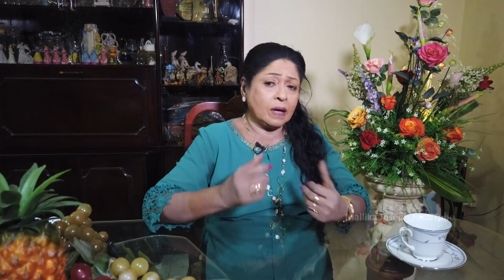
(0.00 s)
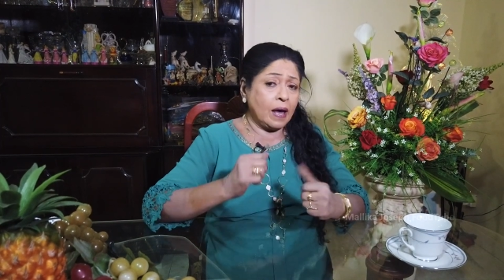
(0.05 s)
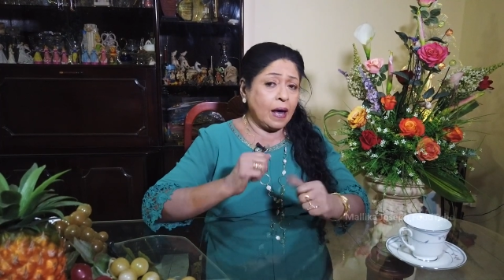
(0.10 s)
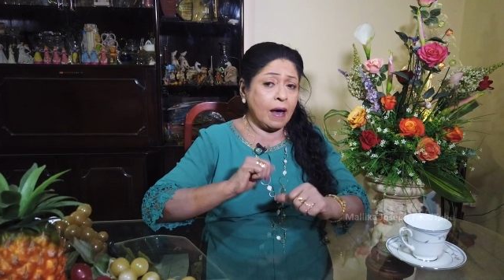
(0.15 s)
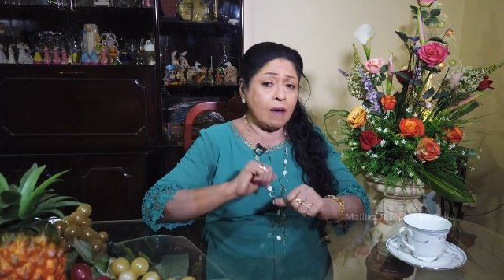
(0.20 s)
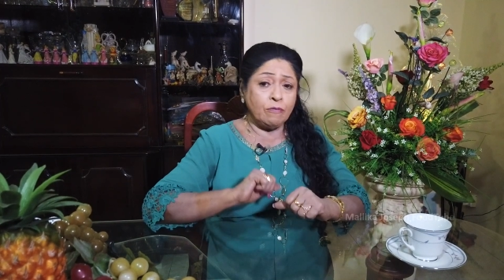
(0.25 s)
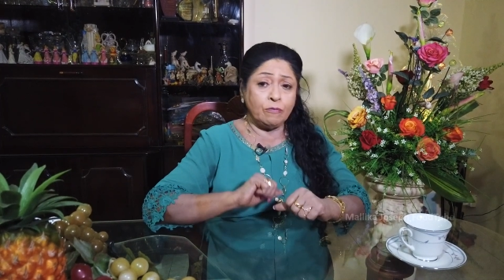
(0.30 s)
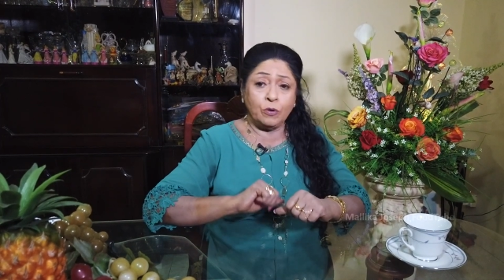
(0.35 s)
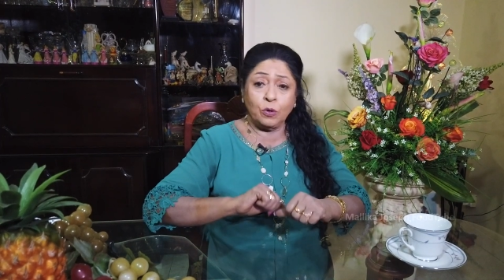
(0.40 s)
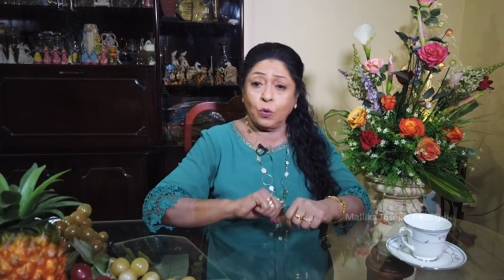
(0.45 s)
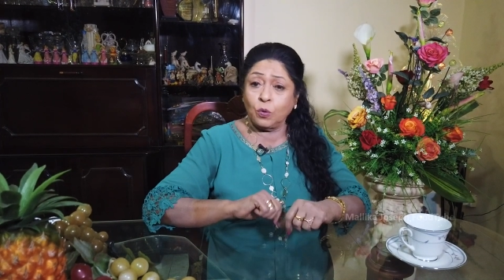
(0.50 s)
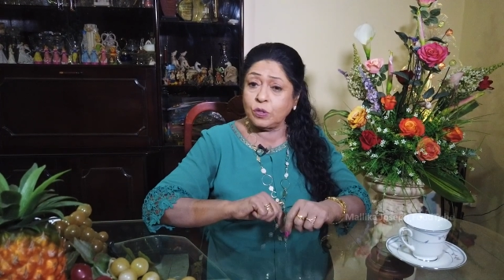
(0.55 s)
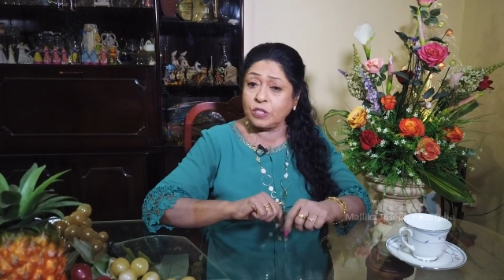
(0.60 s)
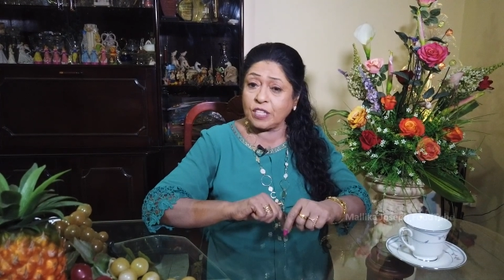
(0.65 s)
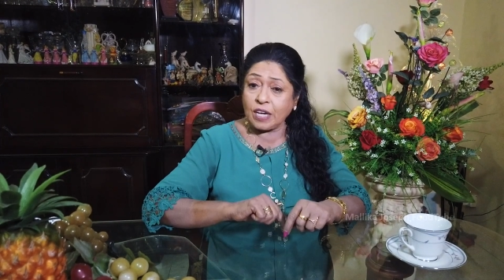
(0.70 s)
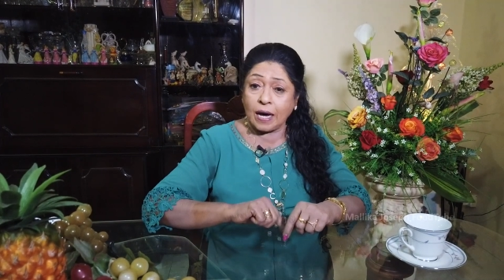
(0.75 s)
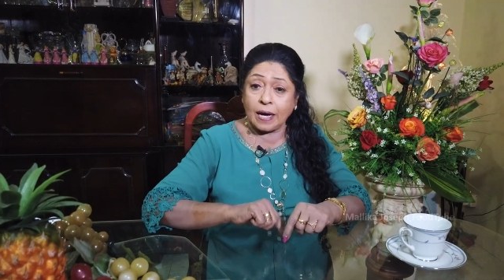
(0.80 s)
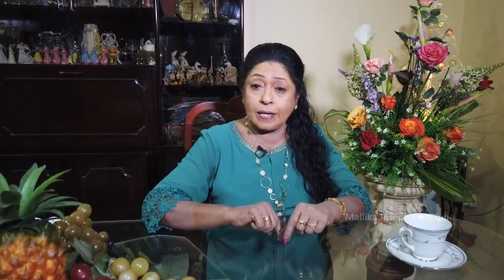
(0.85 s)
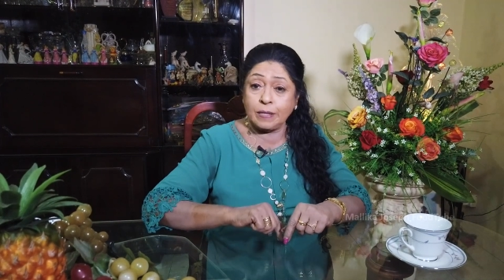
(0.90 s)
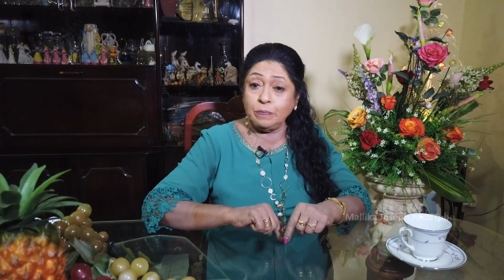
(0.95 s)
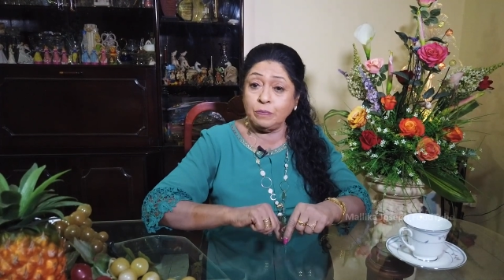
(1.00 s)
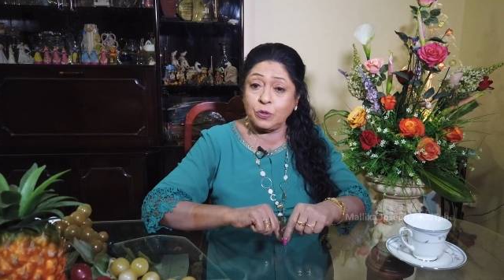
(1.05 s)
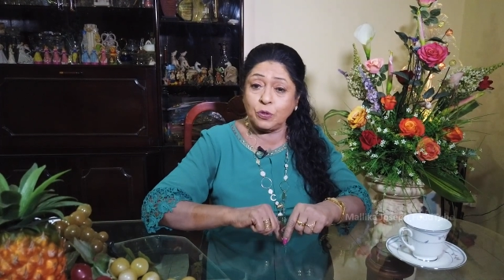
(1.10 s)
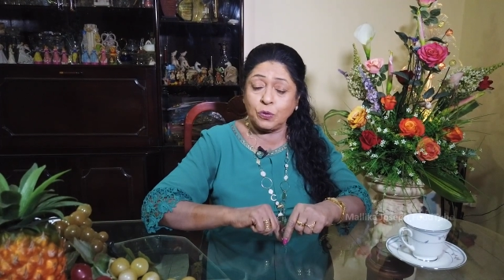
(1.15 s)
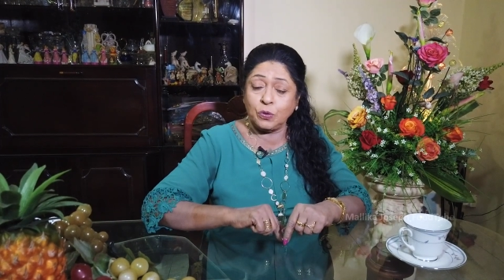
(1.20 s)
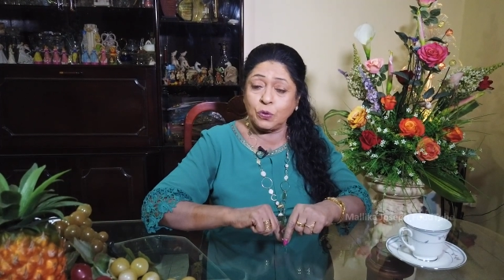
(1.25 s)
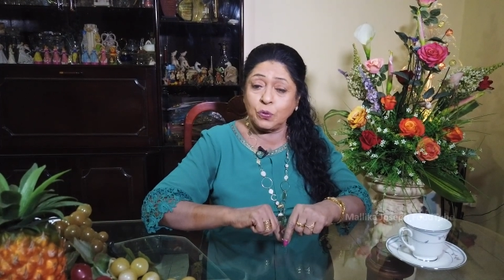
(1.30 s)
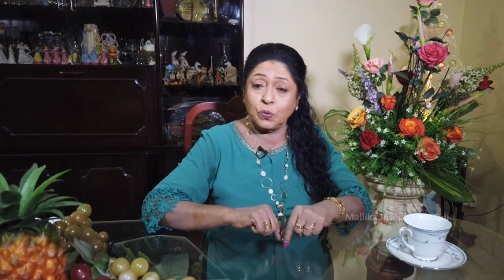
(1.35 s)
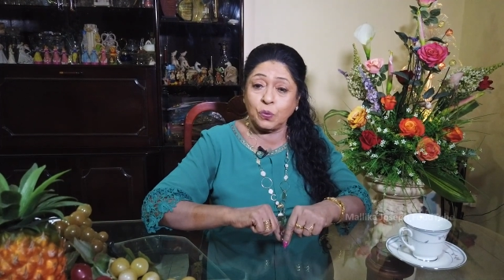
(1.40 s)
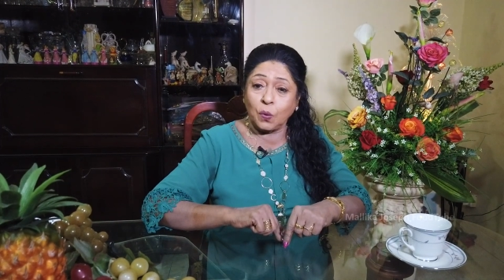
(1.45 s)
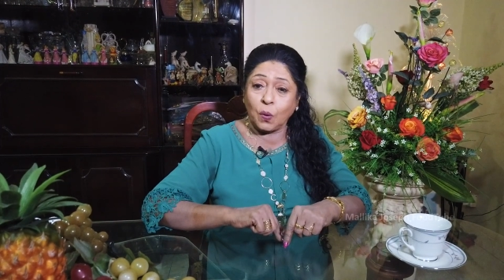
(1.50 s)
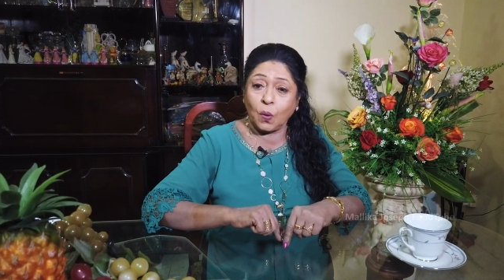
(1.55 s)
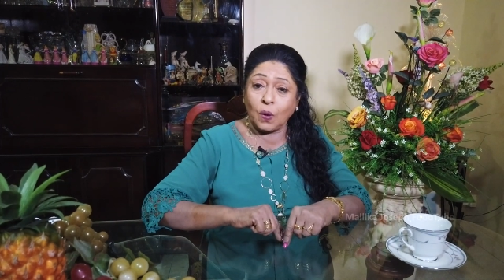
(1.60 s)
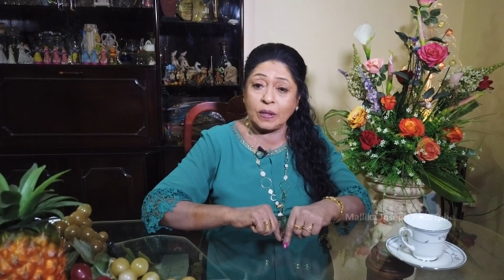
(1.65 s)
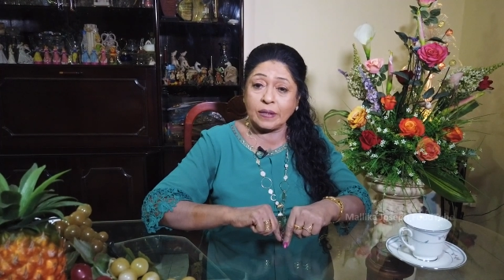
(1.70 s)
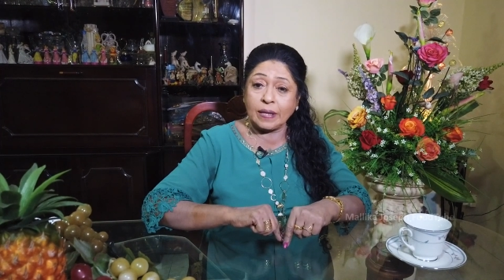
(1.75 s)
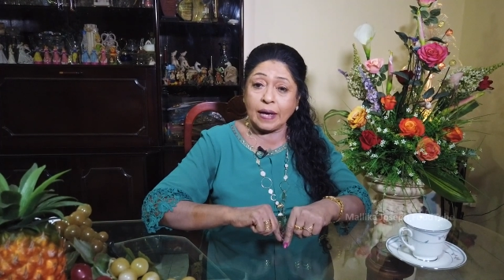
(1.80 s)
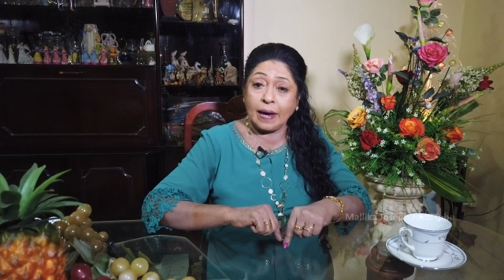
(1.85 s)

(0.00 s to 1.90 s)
have no time to do all